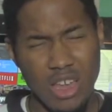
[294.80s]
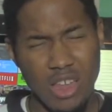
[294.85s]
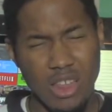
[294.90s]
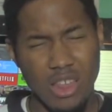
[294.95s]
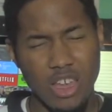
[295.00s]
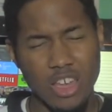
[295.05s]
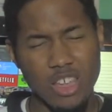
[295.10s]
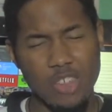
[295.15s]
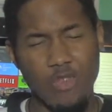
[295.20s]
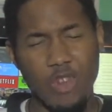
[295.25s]

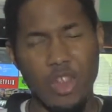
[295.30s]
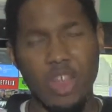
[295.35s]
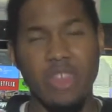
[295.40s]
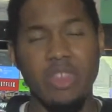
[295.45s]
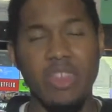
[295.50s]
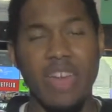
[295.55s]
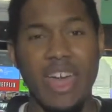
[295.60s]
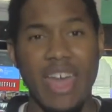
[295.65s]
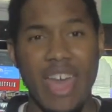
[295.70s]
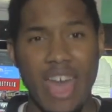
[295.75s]
Let's
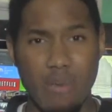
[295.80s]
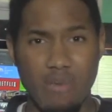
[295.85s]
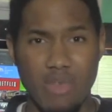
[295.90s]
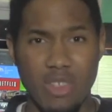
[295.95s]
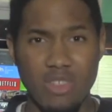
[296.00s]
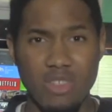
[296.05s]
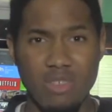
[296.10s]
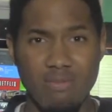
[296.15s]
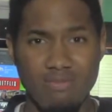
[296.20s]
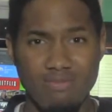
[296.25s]
forget that
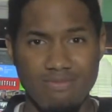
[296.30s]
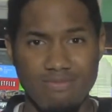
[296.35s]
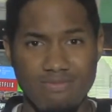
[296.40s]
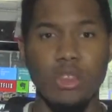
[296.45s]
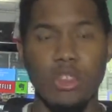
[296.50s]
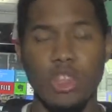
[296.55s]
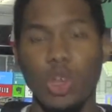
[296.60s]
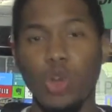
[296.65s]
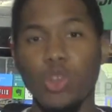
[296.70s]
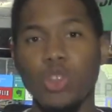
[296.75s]
happened.
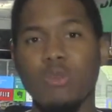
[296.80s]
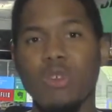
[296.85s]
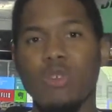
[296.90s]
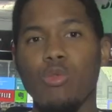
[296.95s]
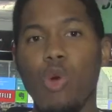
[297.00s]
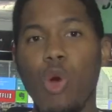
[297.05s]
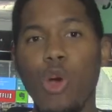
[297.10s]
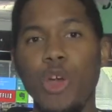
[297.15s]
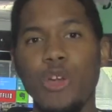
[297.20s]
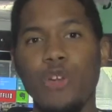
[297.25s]
The Ultimate
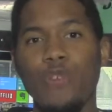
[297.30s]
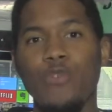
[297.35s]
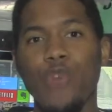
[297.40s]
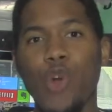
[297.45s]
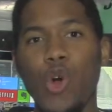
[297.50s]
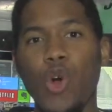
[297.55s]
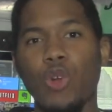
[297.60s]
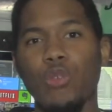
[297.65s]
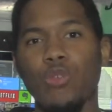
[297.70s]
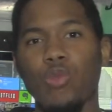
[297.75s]
Warrior
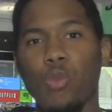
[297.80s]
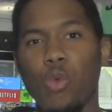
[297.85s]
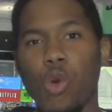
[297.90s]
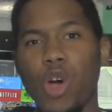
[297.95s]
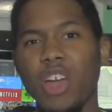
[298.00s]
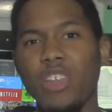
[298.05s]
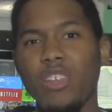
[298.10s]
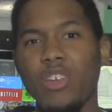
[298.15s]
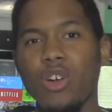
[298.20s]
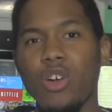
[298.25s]
formed
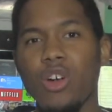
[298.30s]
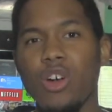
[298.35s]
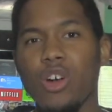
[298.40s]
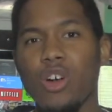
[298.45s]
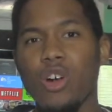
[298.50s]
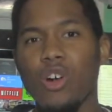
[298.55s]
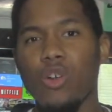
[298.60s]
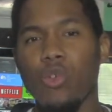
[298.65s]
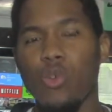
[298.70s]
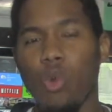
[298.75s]
one
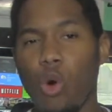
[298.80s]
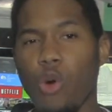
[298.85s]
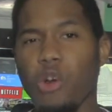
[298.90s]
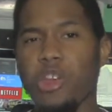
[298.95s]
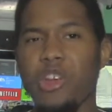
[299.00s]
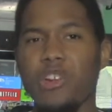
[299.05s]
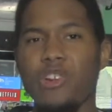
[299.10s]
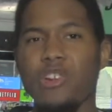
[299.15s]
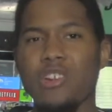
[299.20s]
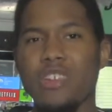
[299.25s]

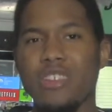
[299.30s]
Warrior